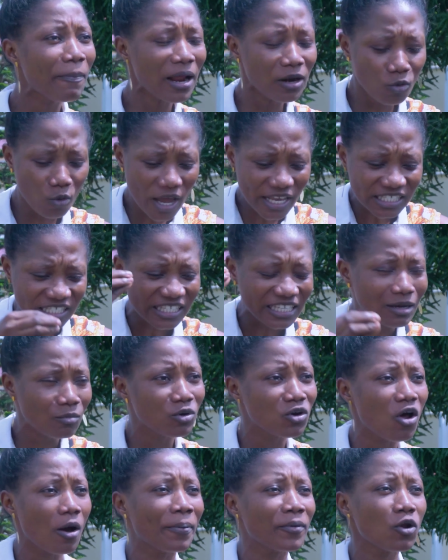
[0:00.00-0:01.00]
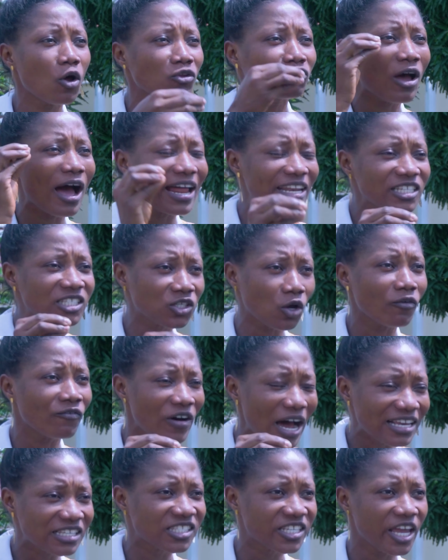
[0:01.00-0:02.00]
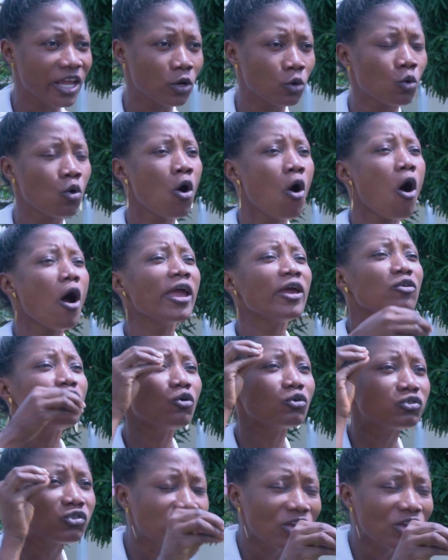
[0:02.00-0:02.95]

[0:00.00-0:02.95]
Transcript: you can waste any wood up at all to a ditch of vast dame. Or you do